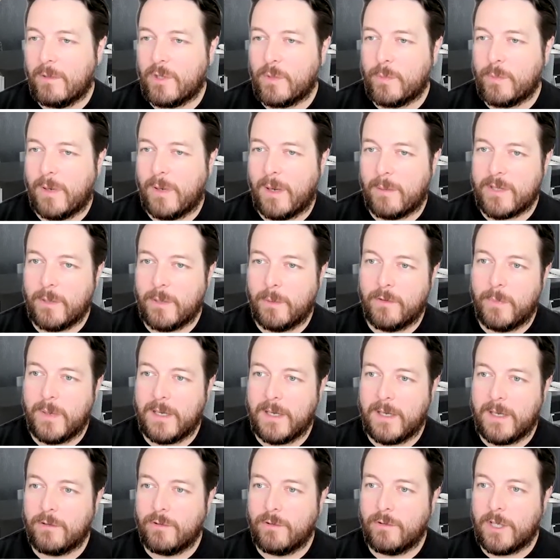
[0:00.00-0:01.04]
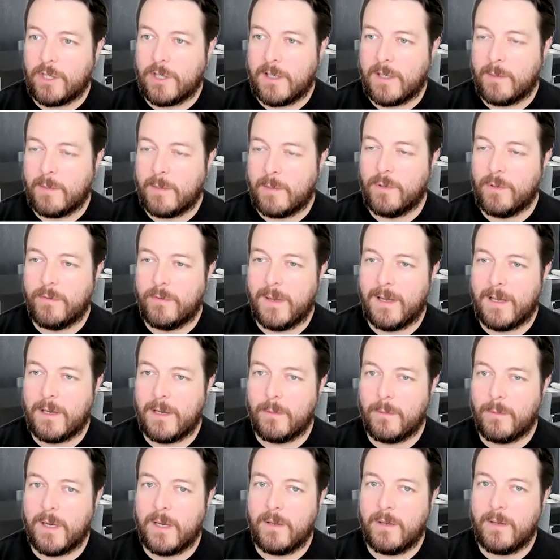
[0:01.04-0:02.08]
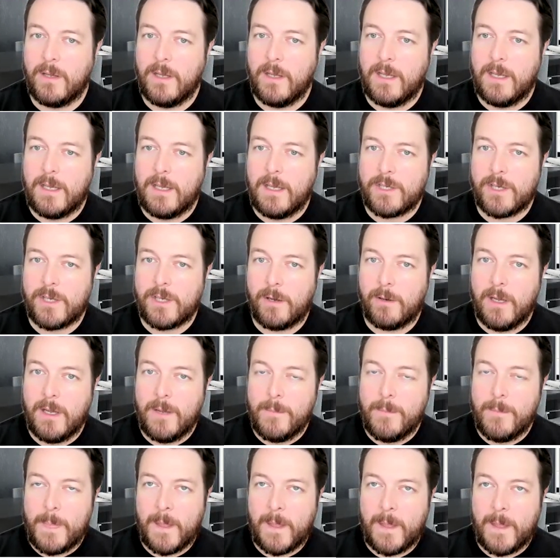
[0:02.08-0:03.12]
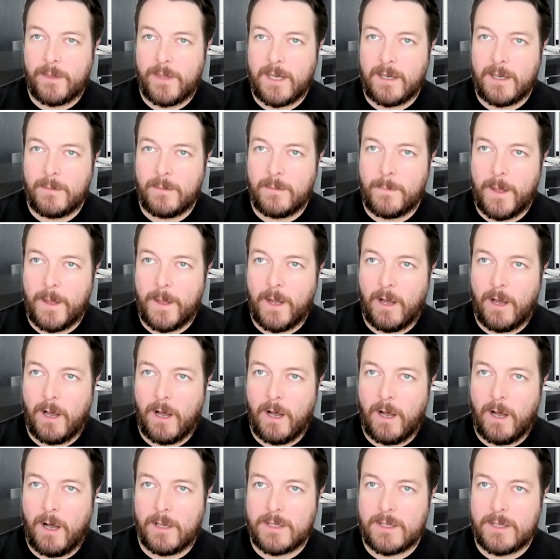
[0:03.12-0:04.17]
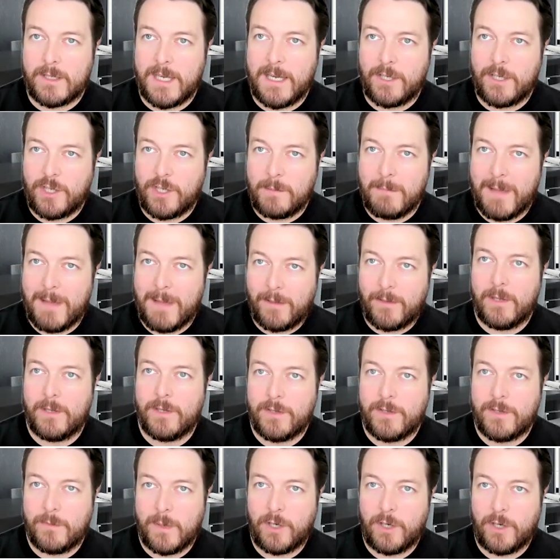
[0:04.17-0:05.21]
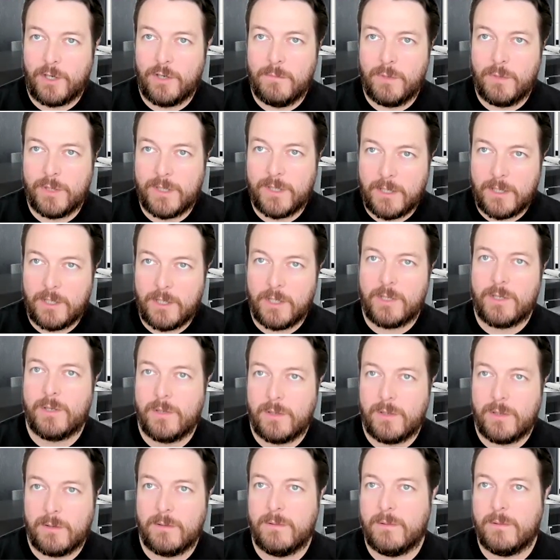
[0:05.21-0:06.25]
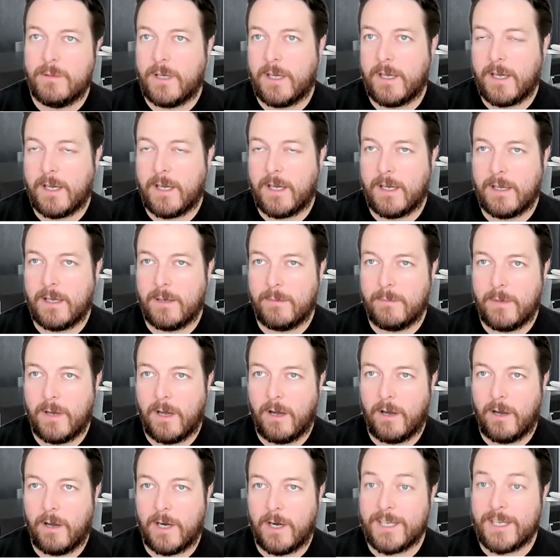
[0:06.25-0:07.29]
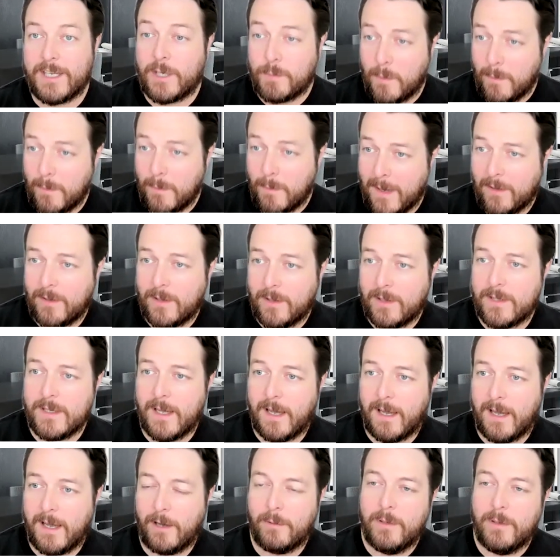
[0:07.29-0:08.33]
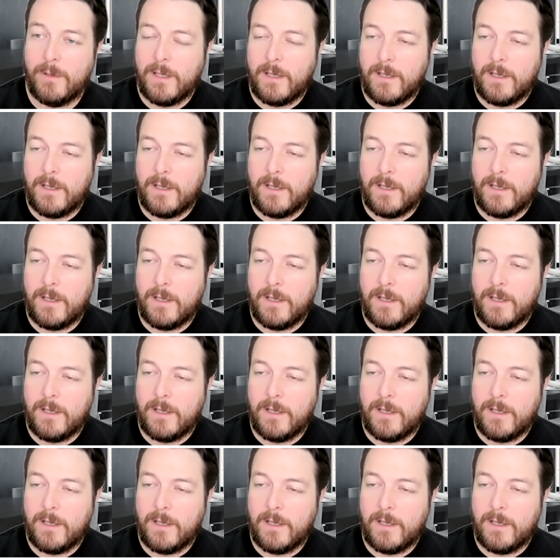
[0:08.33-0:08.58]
which perhaps they would have been traditionally more familiar with. So I think our teaching methods have become more digital. Our assessment methods now